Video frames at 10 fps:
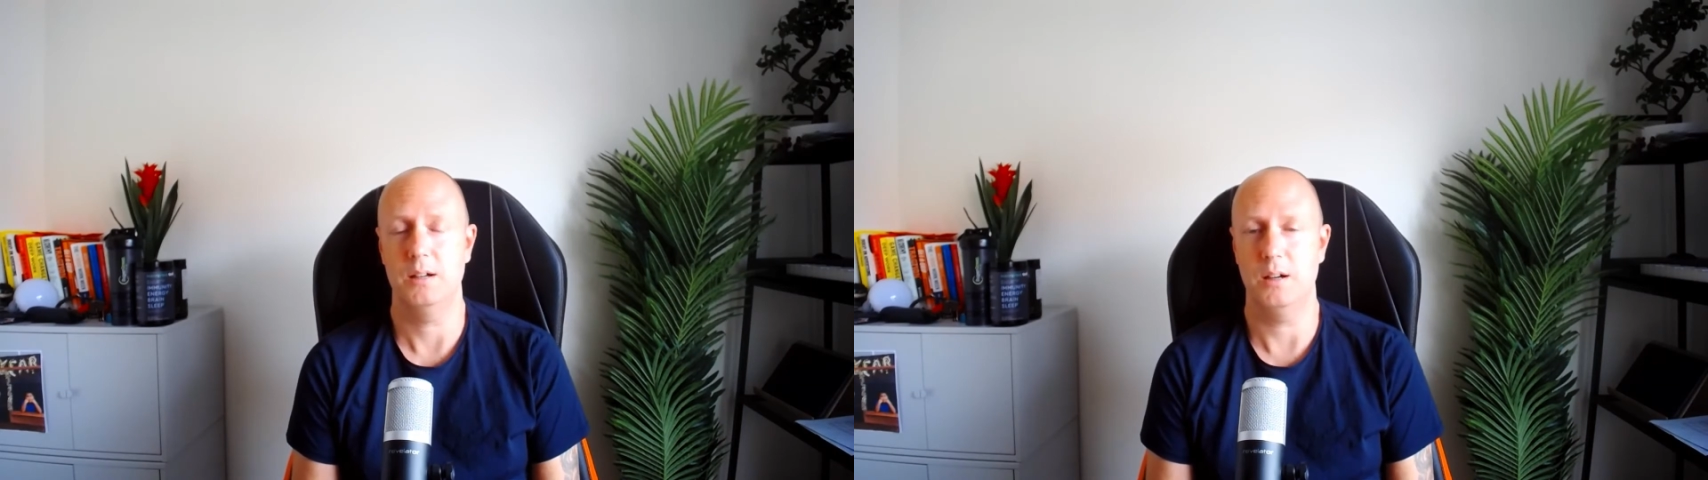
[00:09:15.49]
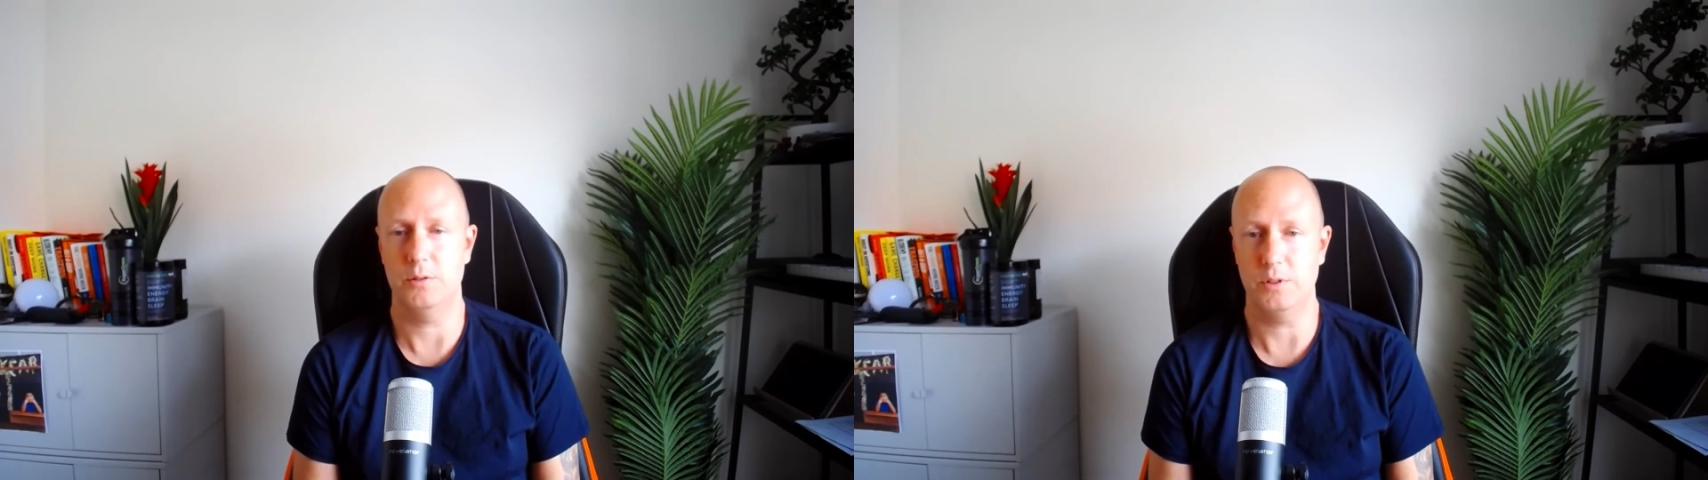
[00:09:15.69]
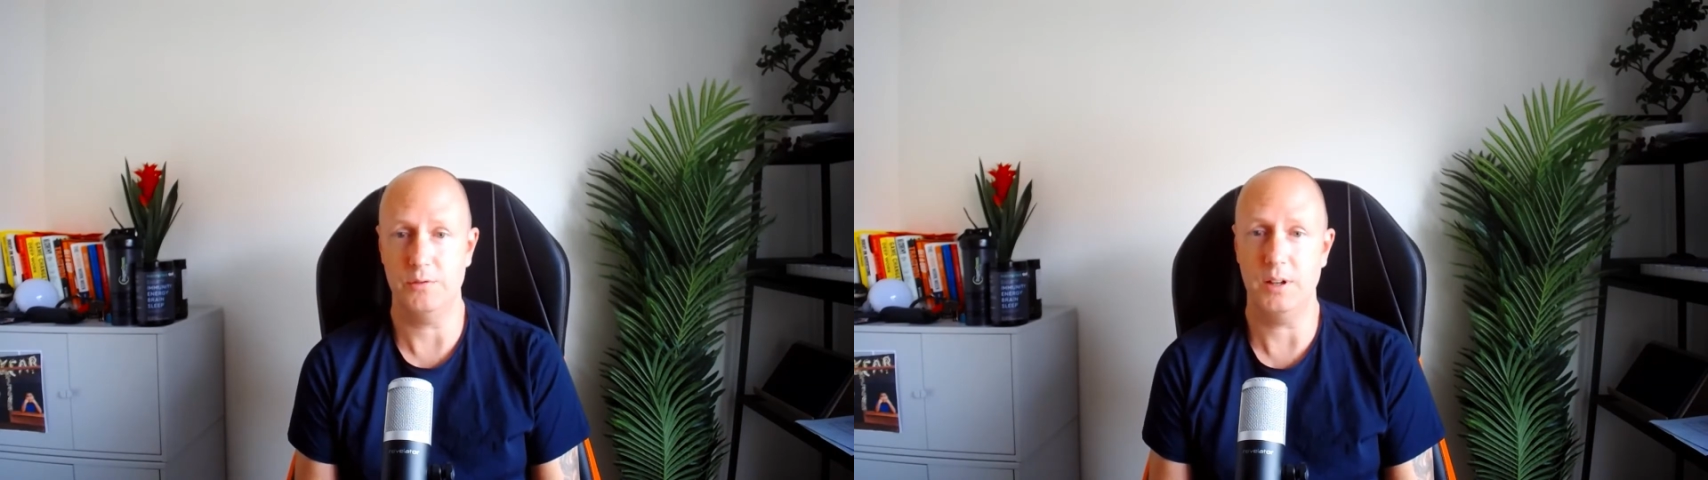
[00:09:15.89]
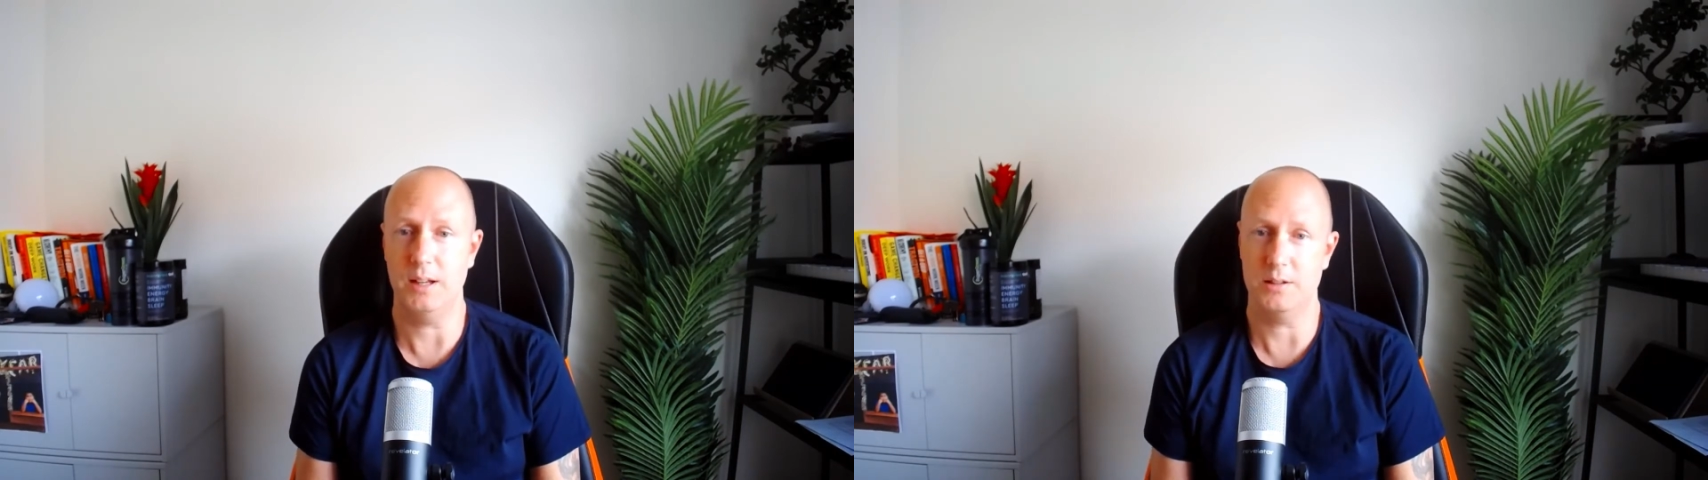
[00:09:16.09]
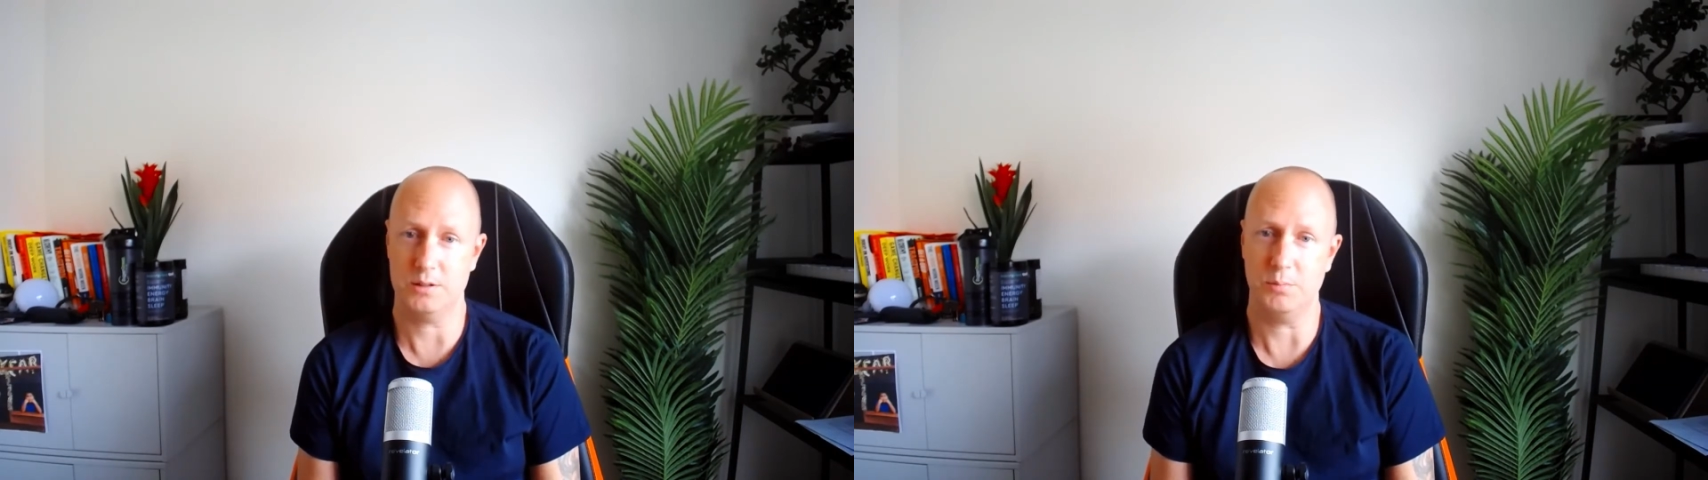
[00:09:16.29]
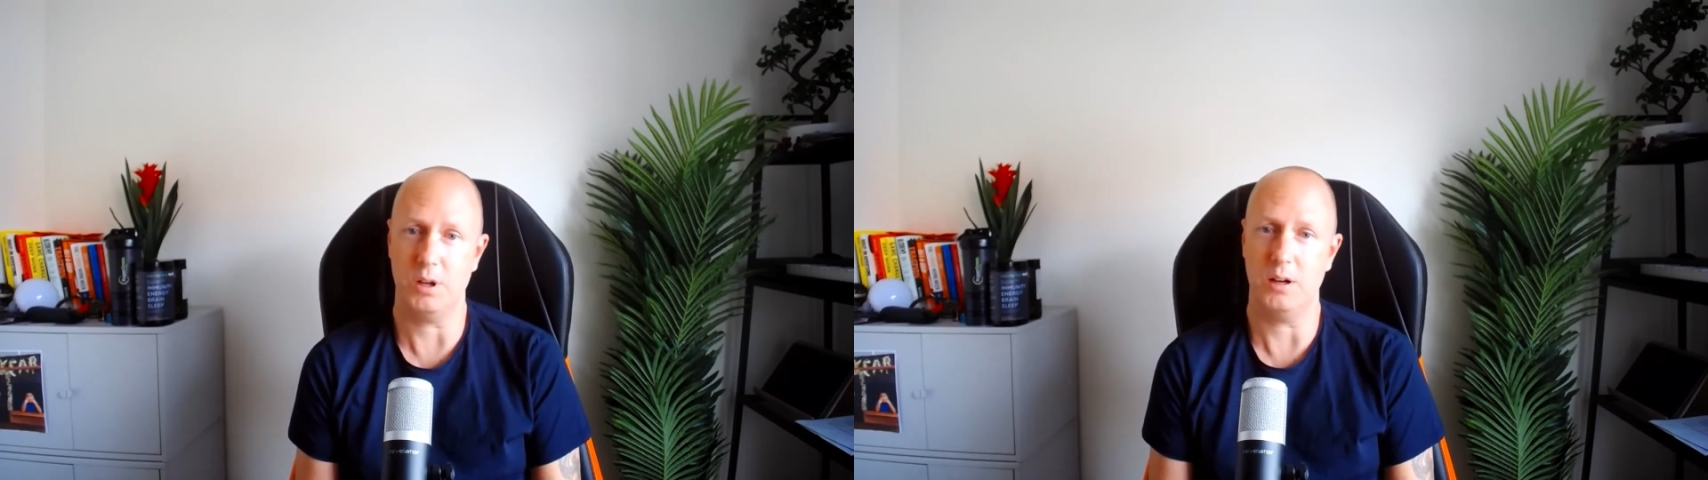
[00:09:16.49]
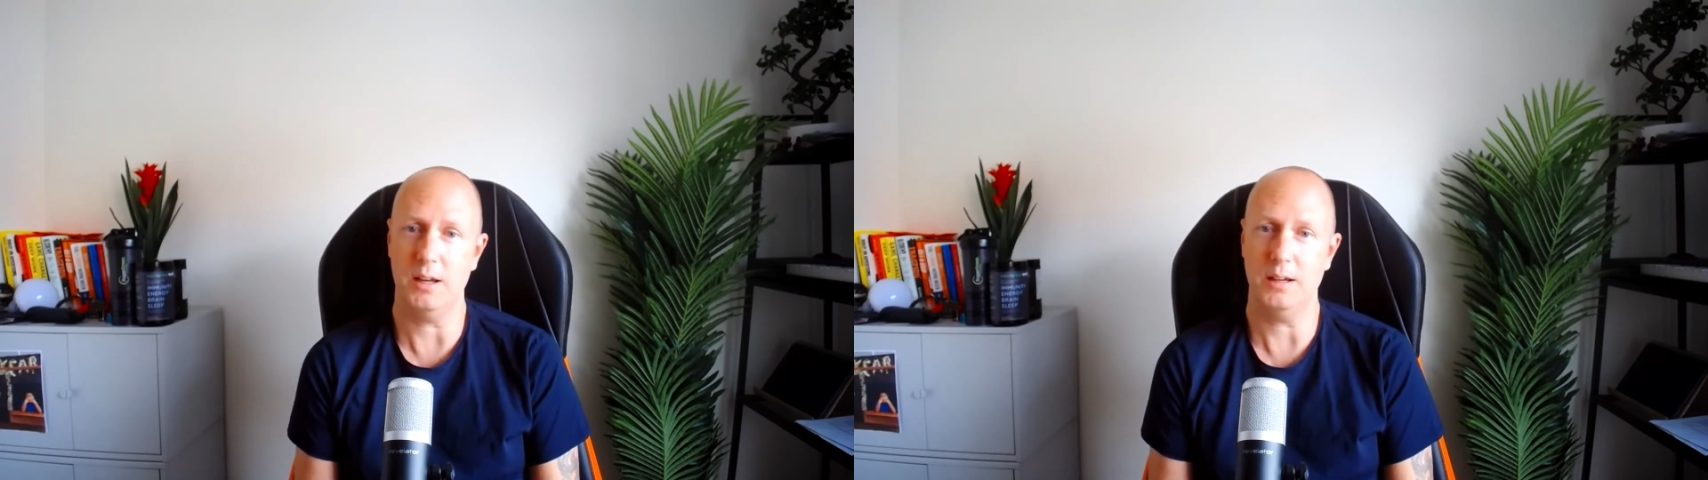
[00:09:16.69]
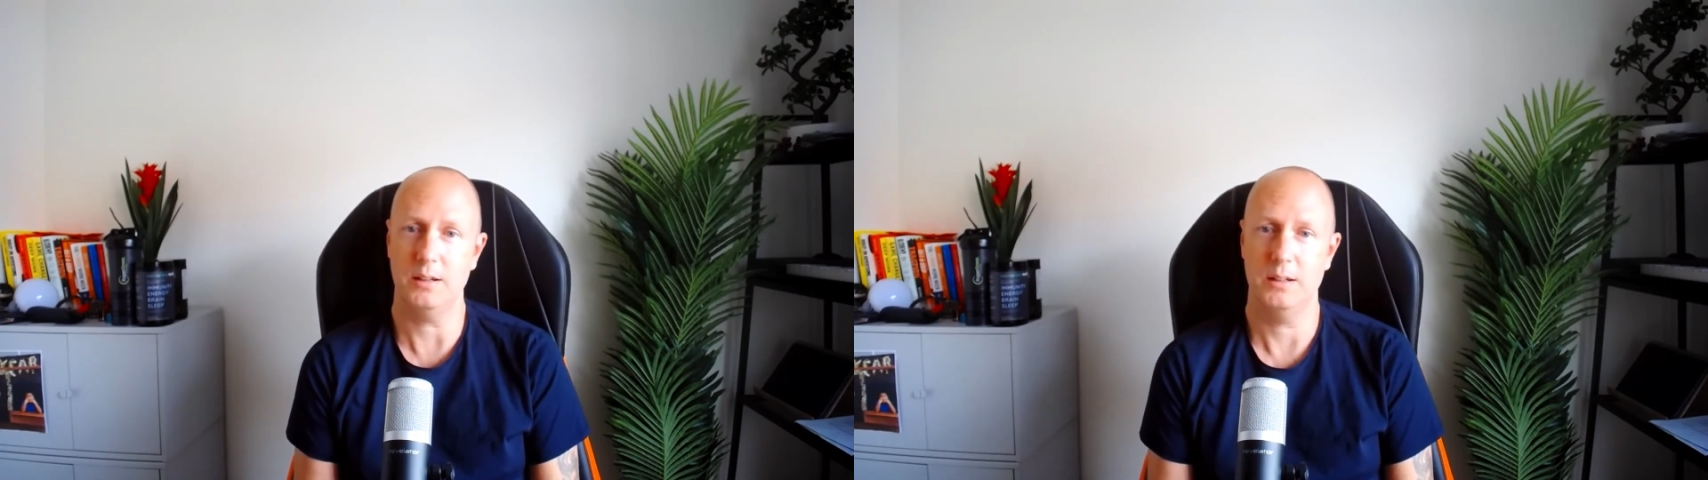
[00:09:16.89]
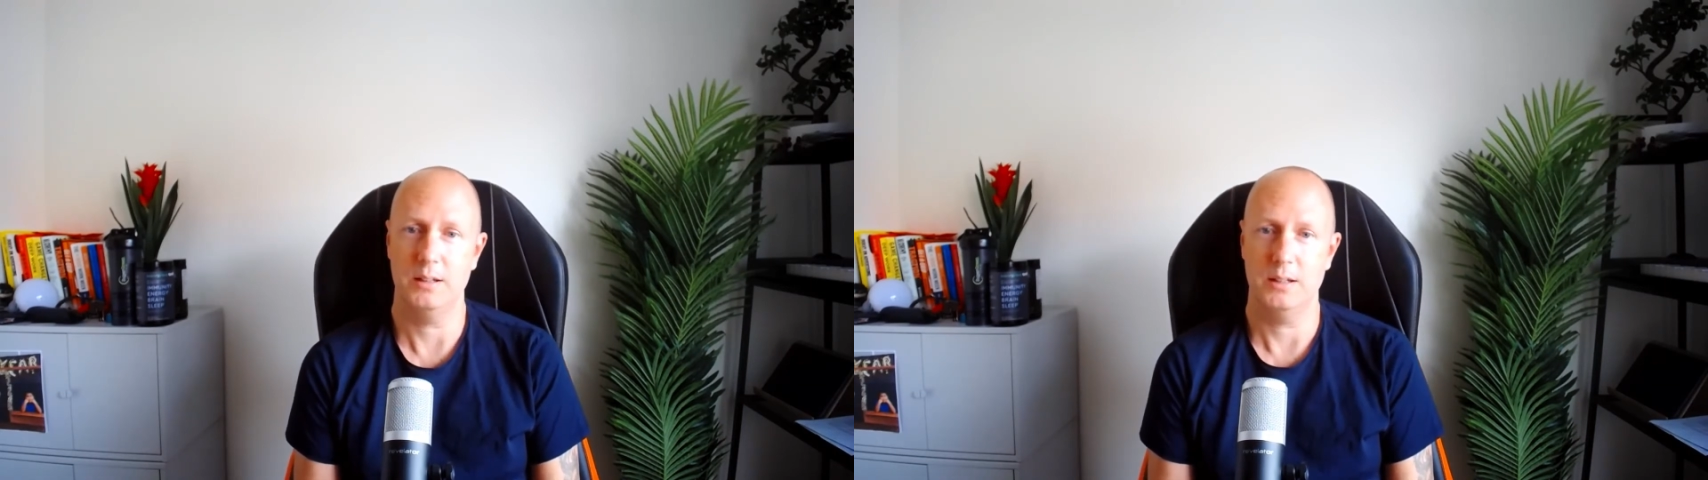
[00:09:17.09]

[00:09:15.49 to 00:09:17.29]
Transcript: of affiliates applying.